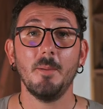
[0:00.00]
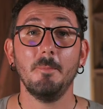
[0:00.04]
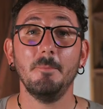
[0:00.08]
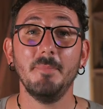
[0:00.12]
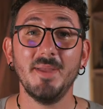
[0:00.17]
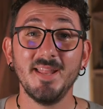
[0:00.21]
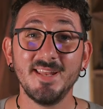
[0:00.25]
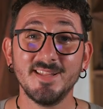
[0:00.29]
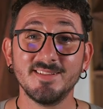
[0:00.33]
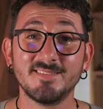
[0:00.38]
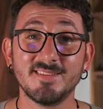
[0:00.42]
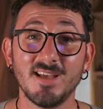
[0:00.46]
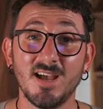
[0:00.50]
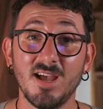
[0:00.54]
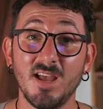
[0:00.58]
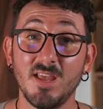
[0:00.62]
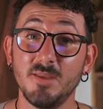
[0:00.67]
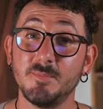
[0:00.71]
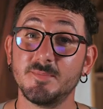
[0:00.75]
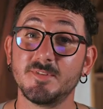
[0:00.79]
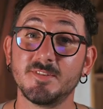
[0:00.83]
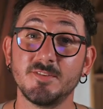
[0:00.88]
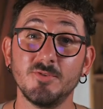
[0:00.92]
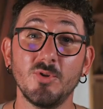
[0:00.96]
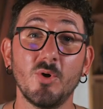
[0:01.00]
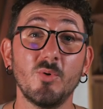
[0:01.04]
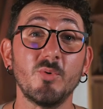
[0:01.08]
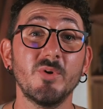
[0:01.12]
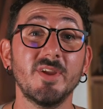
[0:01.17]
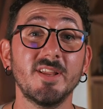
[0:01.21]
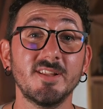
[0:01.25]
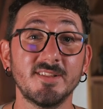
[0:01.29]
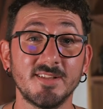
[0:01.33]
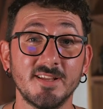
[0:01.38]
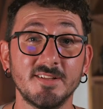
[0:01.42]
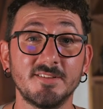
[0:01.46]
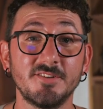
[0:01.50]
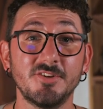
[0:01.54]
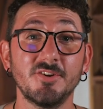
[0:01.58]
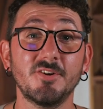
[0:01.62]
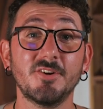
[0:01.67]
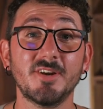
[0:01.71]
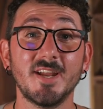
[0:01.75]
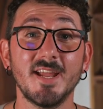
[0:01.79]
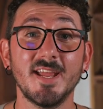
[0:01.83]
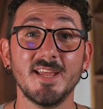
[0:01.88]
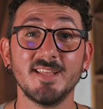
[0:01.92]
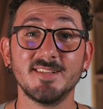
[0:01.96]
Many times, knowing that
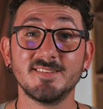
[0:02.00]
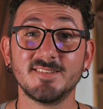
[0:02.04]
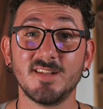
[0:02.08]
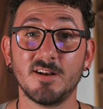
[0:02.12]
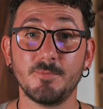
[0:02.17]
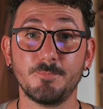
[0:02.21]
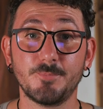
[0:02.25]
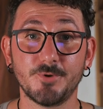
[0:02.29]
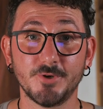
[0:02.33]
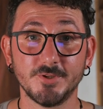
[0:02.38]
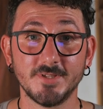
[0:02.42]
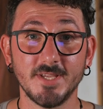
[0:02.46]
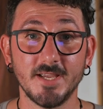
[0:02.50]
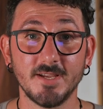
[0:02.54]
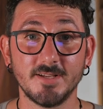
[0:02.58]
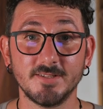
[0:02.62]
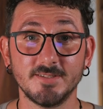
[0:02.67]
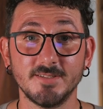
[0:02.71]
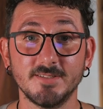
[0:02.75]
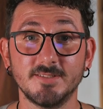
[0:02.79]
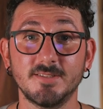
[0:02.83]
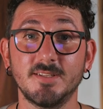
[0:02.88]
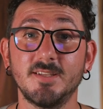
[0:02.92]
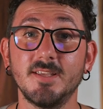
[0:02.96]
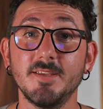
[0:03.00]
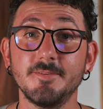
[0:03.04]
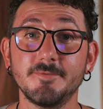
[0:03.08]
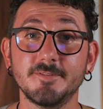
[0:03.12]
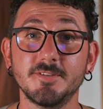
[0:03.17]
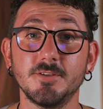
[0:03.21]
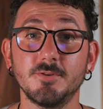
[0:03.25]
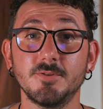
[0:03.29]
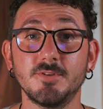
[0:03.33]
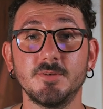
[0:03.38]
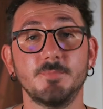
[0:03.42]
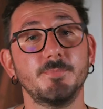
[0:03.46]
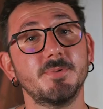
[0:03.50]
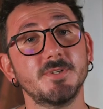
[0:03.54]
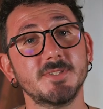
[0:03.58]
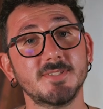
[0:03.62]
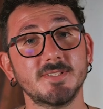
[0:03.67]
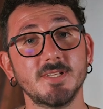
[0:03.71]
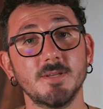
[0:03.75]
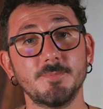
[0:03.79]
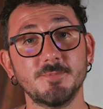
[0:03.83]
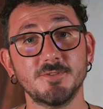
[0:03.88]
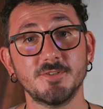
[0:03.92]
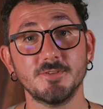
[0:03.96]
your hands are protected gives you the
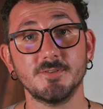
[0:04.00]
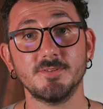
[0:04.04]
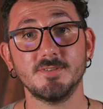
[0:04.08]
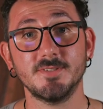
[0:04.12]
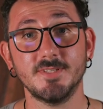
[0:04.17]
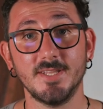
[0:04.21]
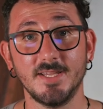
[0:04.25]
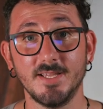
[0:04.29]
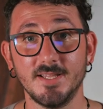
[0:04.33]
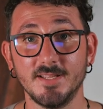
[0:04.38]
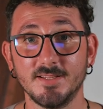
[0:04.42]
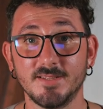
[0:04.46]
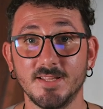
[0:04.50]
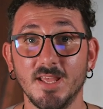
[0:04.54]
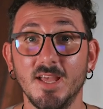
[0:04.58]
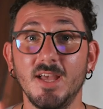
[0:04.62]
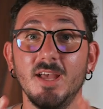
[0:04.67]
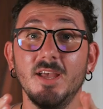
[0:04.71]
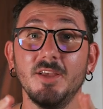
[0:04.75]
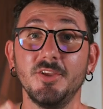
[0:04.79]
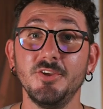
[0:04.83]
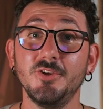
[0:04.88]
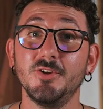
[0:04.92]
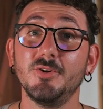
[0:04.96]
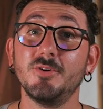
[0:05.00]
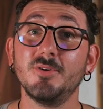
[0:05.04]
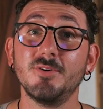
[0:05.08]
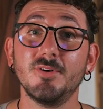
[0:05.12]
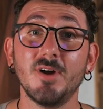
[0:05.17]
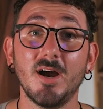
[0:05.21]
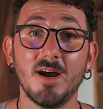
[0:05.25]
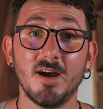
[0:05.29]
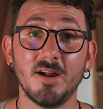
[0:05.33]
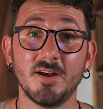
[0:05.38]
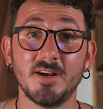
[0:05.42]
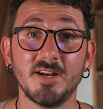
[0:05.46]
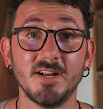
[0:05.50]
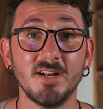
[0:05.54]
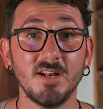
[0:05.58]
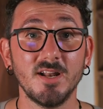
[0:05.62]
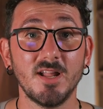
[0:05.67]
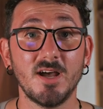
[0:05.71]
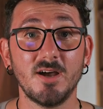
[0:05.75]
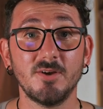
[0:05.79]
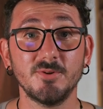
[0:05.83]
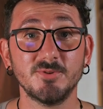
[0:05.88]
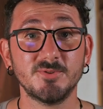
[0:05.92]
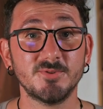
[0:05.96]
perception that you are
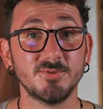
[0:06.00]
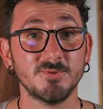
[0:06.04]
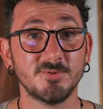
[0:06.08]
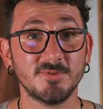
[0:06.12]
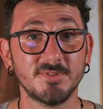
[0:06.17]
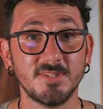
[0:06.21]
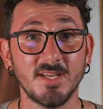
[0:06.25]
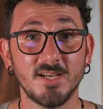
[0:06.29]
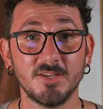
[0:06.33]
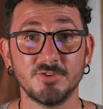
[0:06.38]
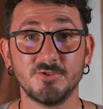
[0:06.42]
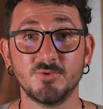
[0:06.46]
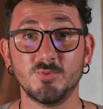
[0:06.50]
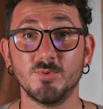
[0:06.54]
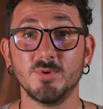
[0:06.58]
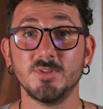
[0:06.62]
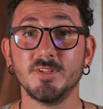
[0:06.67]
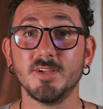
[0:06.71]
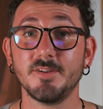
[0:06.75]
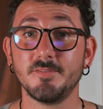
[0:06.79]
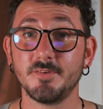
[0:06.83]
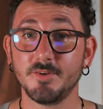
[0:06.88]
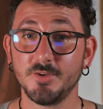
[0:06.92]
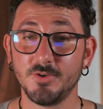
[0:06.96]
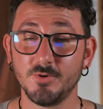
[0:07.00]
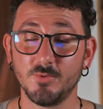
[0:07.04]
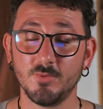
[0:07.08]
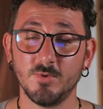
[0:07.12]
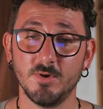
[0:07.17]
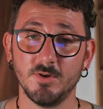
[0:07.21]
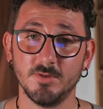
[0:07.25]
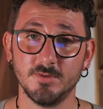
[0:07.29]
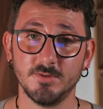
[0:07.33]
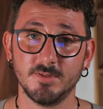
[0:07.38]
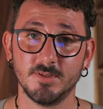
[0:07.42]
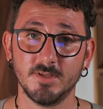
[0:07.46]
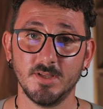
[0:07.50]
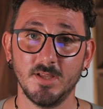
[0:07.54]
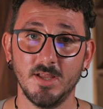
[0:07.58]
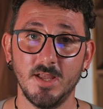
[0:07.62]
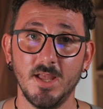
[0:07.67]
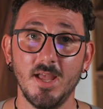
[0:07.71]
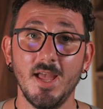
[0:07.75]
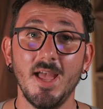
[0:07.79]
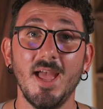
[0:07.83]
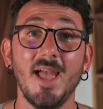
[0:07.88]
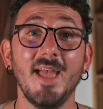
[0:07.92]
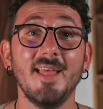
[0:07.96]
allowed to touch whatever you want.
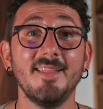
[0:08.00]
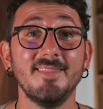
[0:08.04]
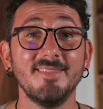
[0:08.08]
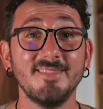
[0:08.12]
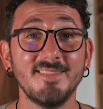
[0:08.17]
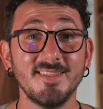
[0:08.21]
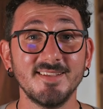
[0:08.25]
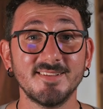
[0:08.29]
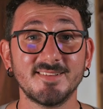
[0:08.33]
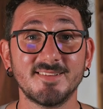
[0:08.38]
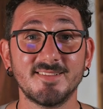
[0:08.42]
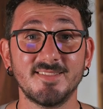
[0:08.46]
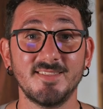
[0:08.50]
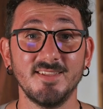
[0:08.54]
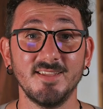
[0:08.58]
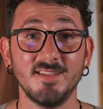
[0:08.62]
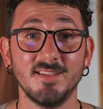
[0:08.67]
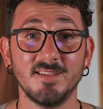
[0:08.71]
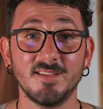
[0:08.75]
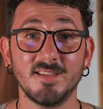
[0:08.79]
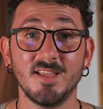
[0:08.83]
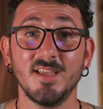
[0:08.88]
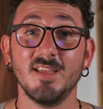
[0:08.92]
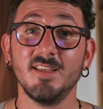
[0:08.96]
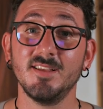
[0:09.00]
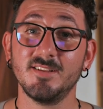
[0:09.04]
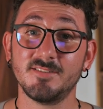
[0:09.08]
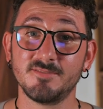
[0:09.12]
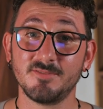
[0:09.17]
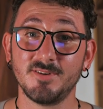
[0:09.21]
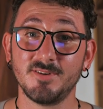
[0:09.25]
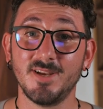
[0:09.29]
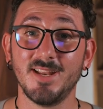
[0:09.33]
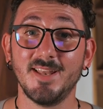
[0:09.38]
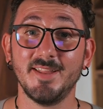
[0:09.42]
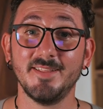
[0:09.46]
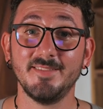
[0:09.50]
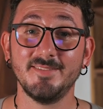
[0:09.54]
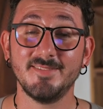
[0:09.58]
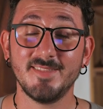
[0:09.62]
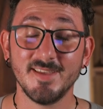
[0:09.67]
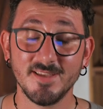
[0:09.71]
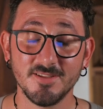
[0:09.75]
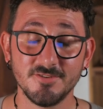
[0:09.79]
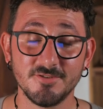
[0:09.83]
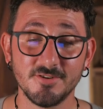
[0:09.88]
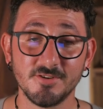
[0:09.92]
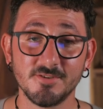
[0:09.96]
And this thing is really
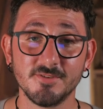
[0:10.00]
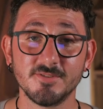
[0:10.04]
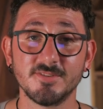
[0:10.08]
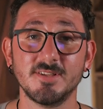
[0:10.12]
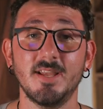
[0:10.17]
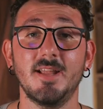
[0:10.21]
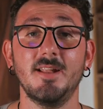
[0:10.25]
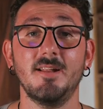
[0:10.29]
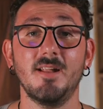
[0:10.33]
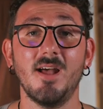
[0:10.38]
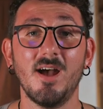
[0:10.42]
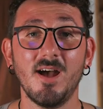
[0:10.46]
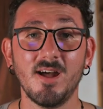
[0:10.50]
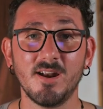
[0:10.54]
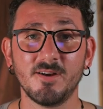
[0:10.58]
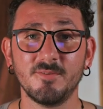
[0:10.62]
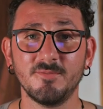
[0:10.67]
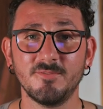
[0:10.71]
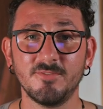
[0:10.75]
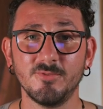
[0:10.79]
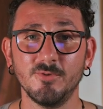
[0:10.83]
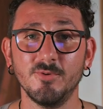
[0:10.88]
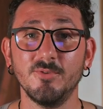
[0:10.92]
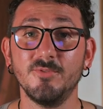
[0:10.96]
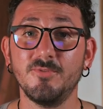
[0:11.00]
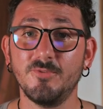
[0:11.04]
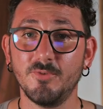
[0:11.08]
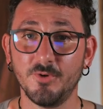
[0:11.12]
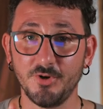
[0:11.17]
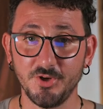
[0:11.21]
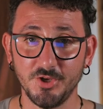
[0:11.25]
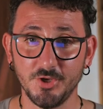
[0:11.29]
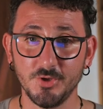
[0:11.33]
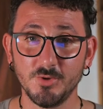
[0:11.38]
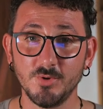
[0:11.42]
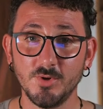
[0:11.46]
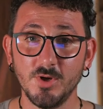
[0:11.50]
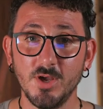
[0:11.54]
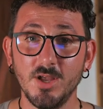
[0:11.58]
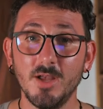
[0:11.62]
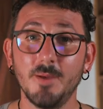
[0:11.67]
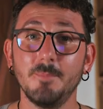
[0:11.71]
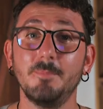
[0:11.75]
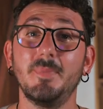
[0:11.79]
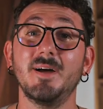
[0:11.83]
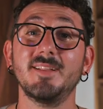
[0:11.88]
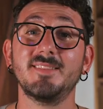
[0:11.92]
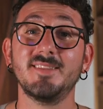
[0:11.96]
dangerous and harmful for you,
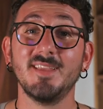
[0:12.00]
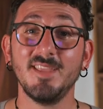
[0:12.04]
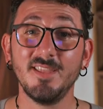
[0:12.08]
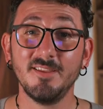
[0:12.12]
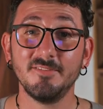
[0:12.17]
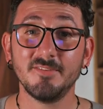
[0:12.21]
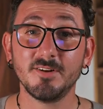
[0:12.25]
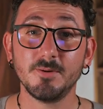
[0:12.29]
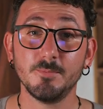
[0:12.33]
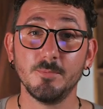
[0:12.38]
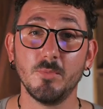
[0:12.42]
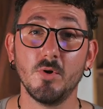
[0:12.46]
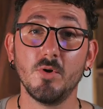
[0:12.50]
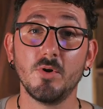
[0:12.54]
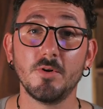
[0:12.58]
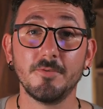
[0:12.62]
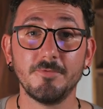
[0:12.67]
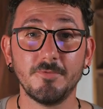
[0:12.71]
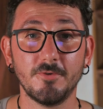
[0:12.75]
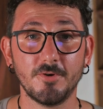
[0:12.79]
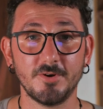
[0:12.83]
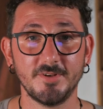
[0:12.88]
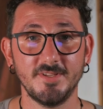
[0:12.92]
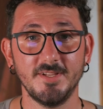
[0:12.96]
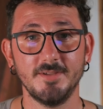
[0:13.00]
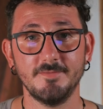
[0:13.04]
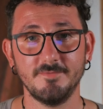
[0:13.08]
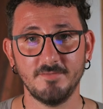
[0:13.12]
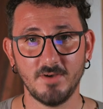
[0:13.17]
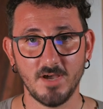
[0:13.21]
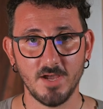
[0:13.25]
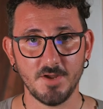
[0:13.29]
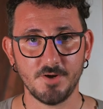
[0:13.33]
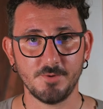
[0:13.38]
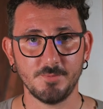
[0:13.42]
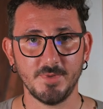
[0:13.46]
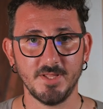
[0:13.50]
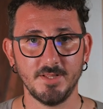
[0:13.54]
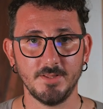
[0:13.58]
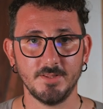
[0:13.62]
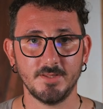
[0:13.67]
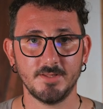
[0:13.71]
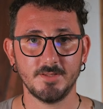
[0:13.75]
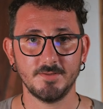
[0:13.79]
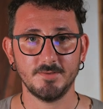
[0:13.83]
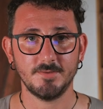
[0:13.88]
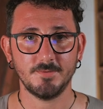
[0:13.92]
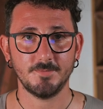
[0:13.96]
but even more for the
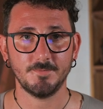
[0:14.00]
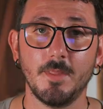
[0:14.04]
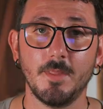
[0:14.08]
environment.